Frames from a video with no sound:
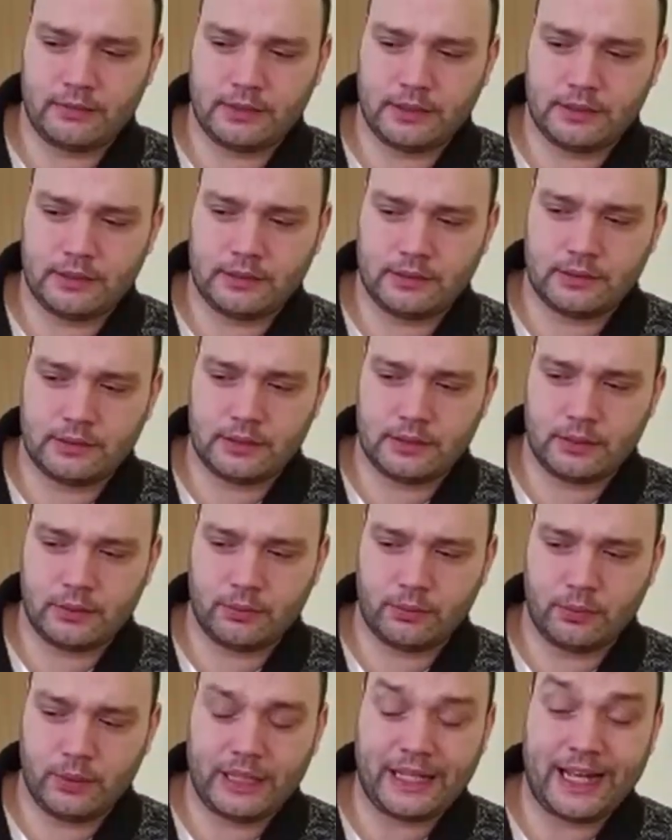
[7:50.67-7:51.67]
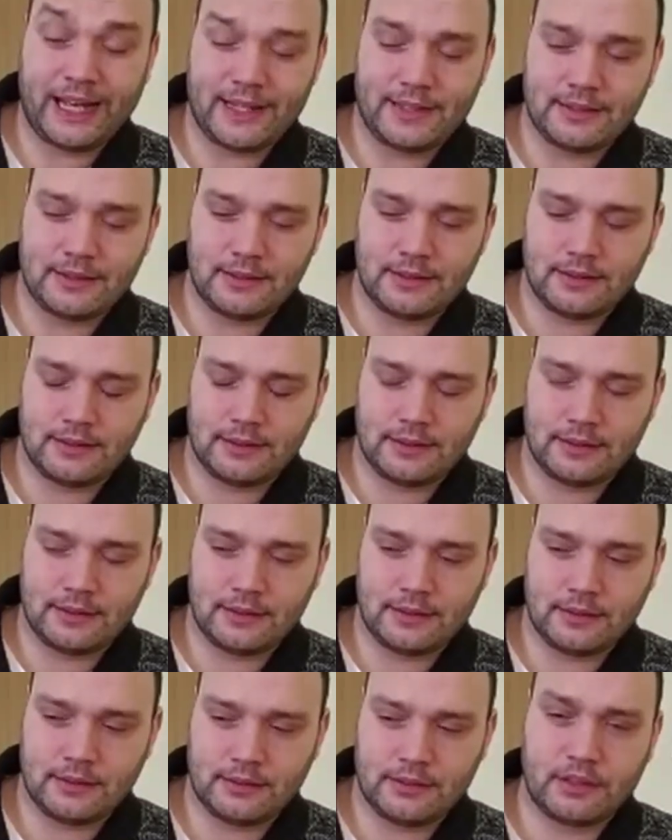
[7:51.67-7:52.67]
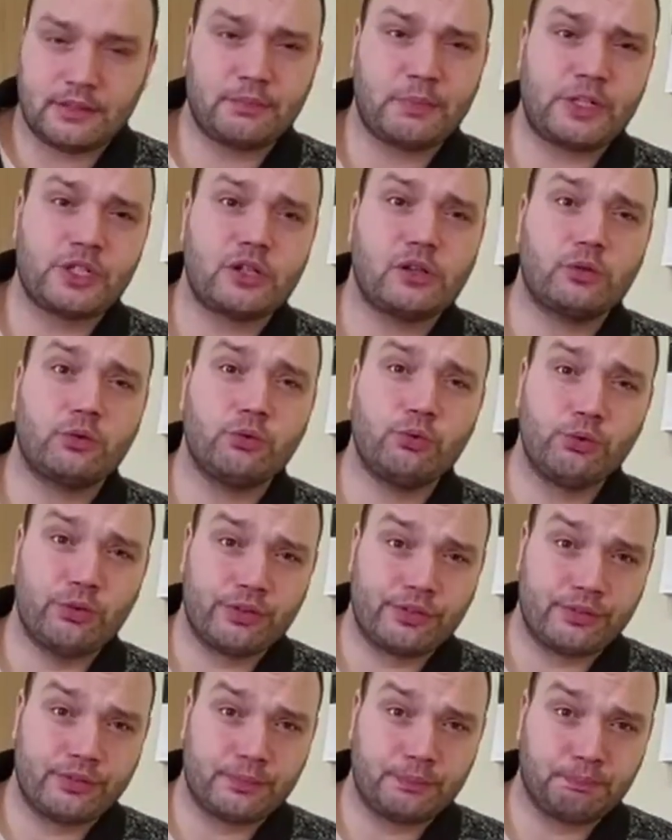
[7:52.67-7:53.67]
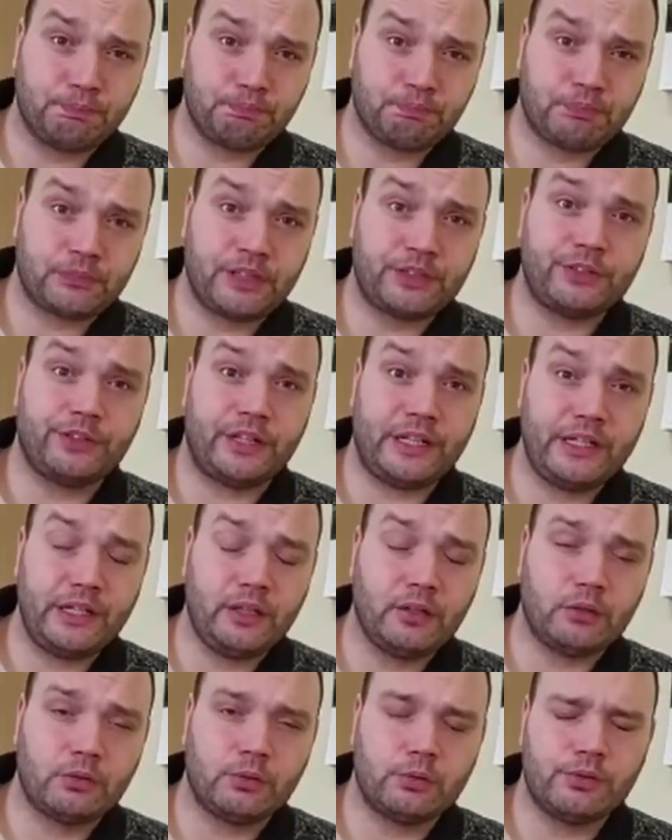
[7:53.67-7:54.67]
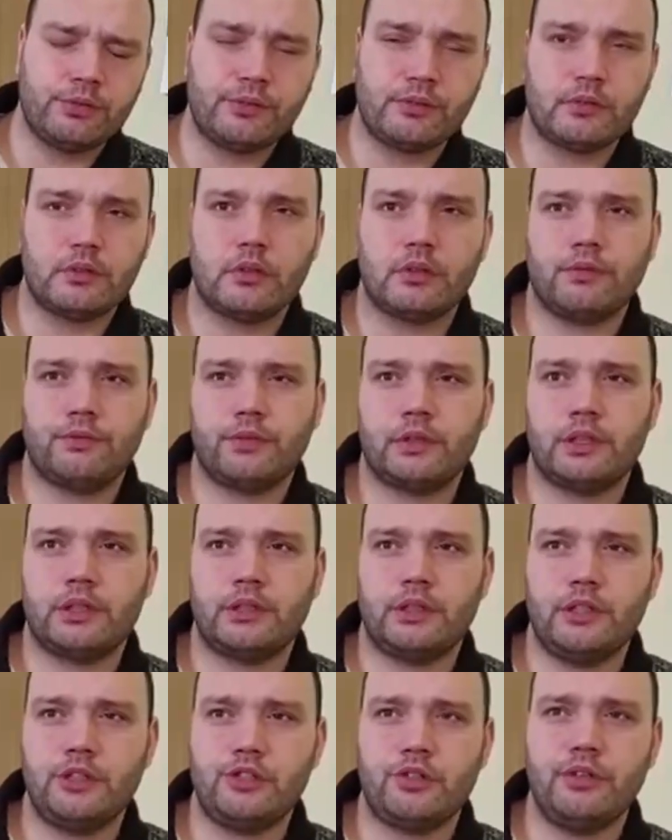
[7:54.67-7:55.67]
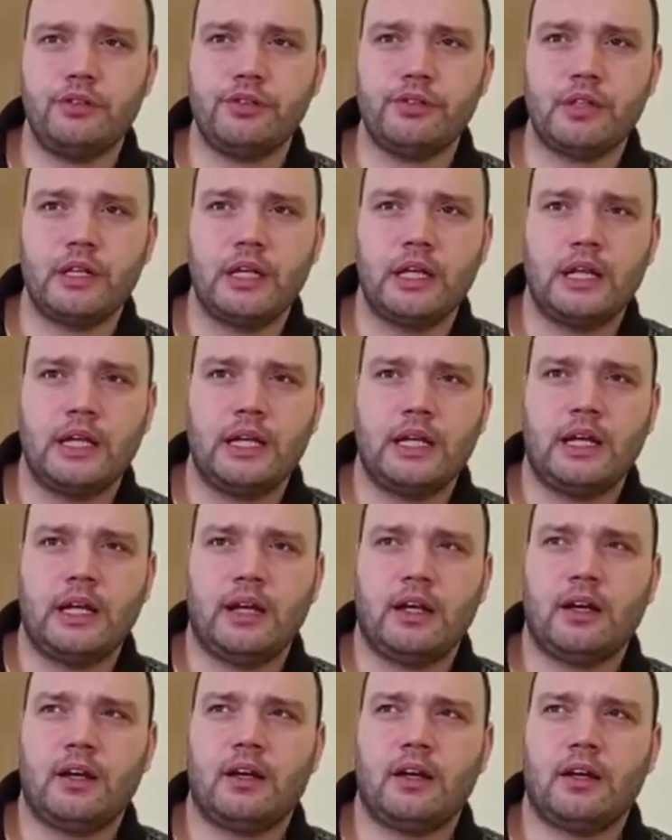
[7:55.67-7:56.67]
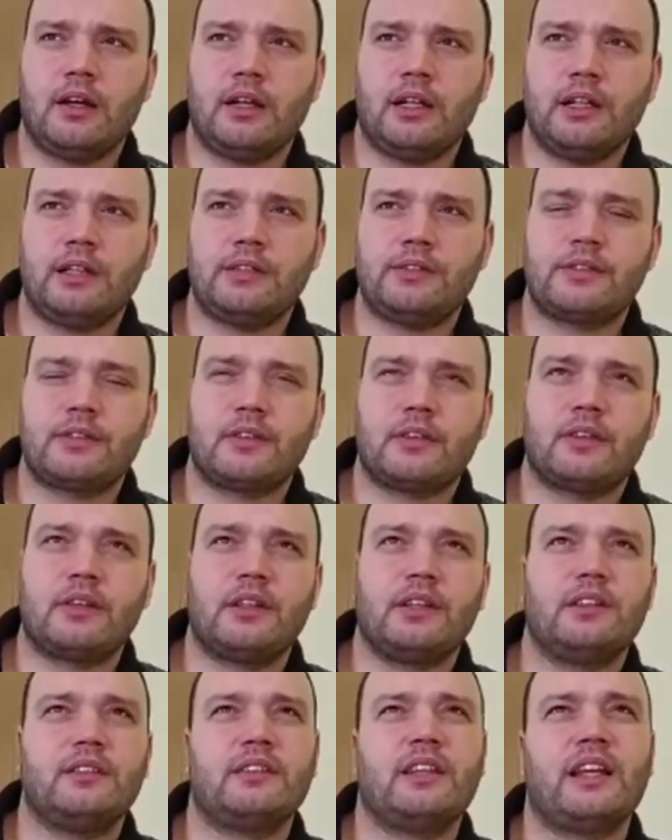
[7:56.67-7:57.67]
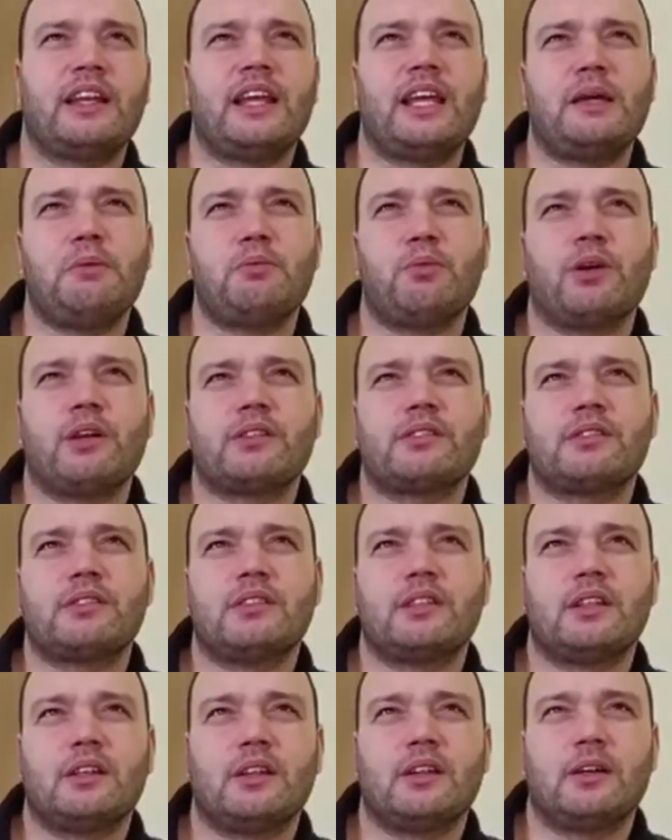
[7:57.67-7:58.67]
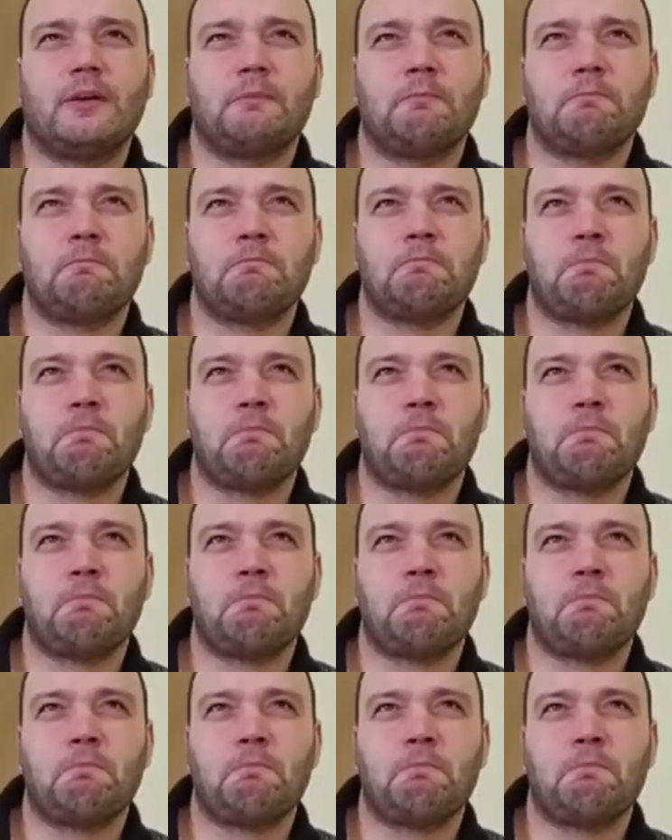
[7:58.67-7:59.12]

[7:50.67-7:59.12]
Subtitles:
the special course, the training course for the teachers. The name was the